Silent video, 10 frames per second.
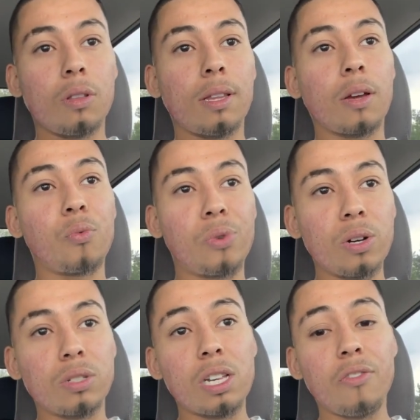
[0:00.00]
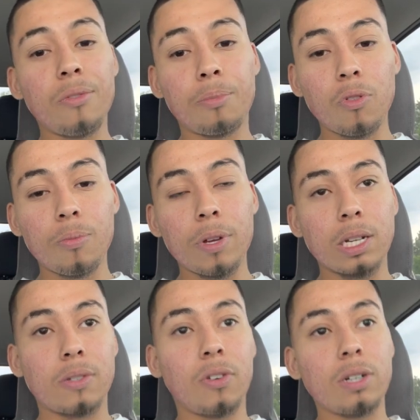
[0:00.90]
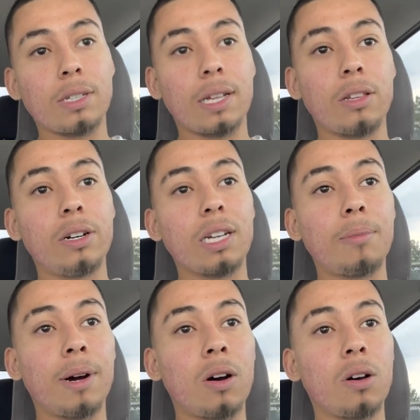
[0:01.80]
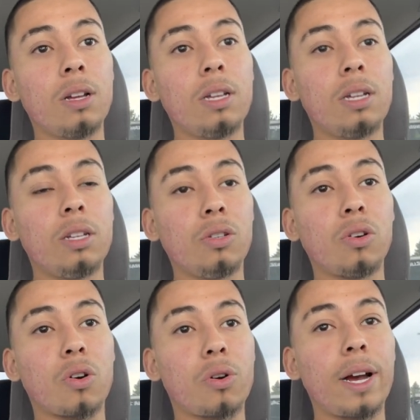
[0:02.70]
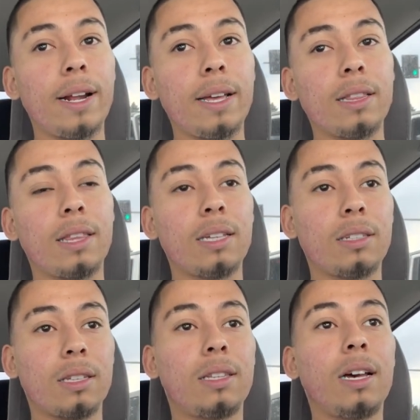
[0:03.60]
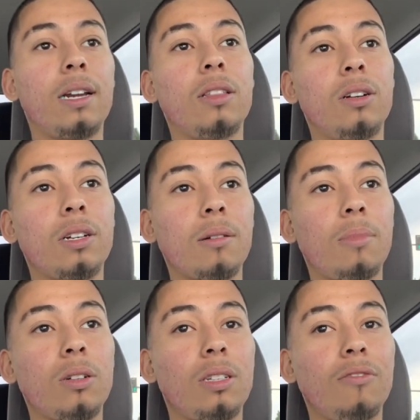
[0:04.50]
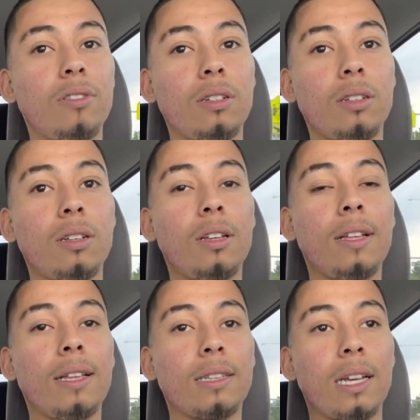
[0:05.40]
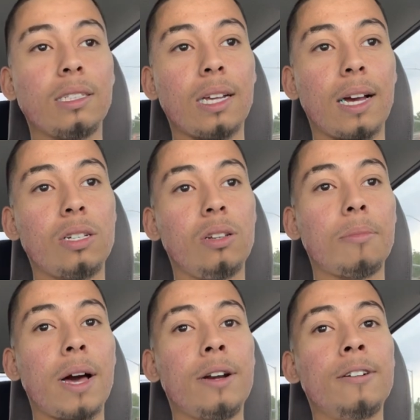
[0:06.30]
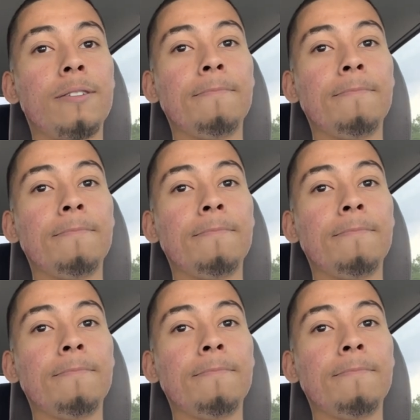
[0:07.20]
like real self-improvement, as far as like learning about, you know, credit and things like that, and learning about different things that actually matter,